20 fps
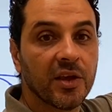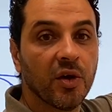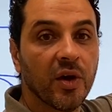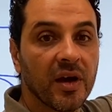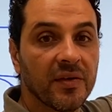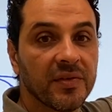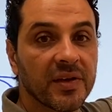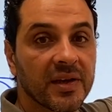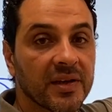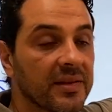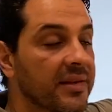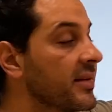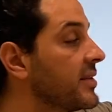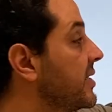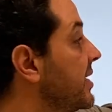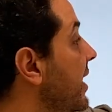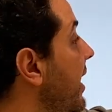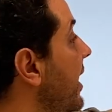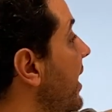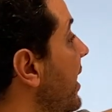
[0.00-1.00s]
You have another
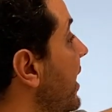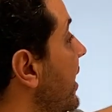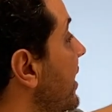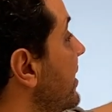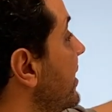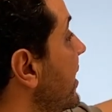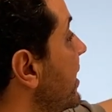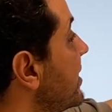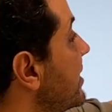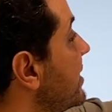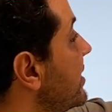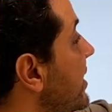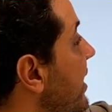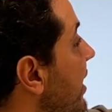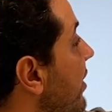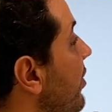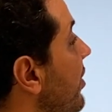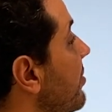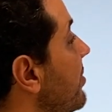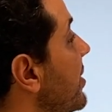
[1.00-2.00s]
t. This
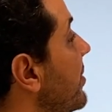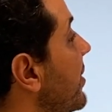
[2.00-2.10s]
t will be